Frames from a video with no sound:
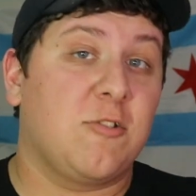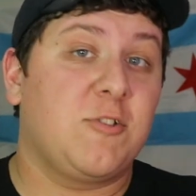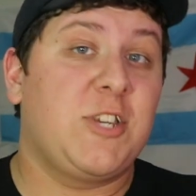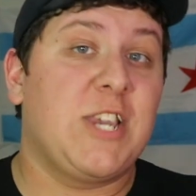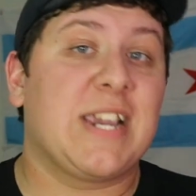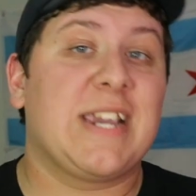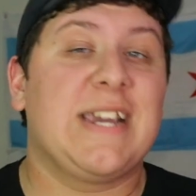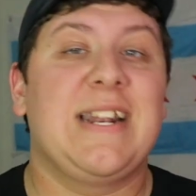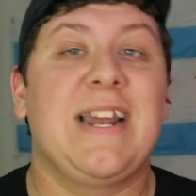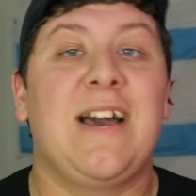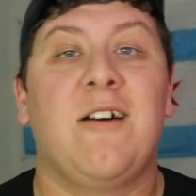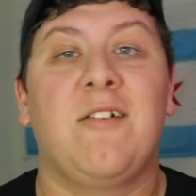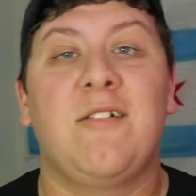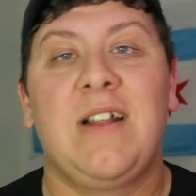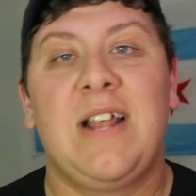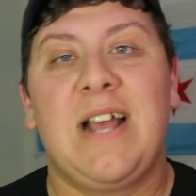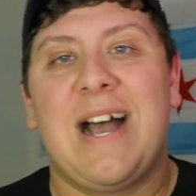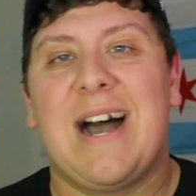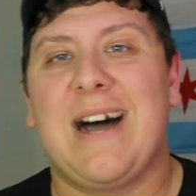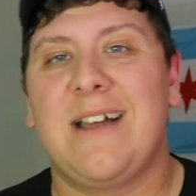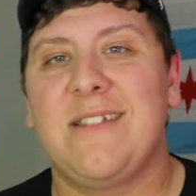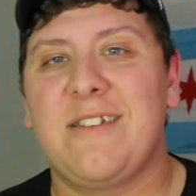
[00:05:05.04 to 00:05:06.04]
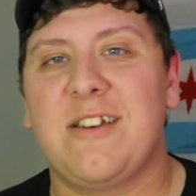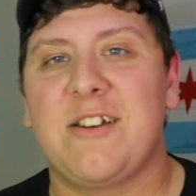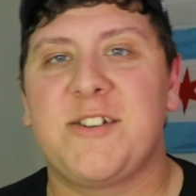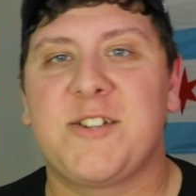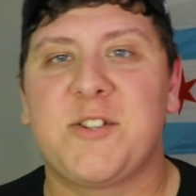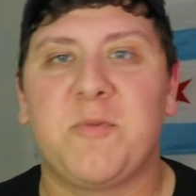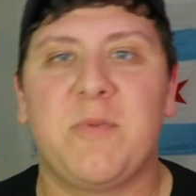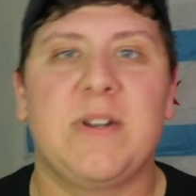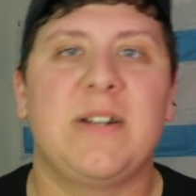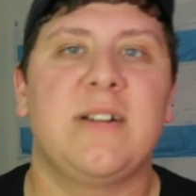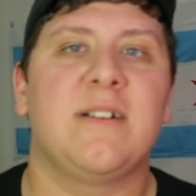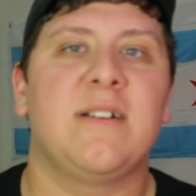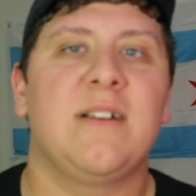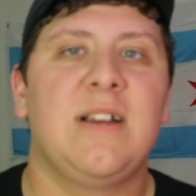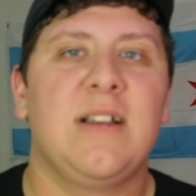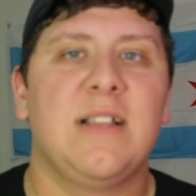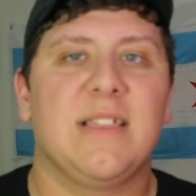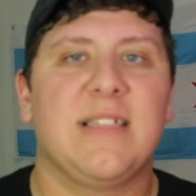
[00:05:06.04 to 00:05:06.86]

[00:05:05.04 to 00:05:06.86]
go check it out on their Twitter.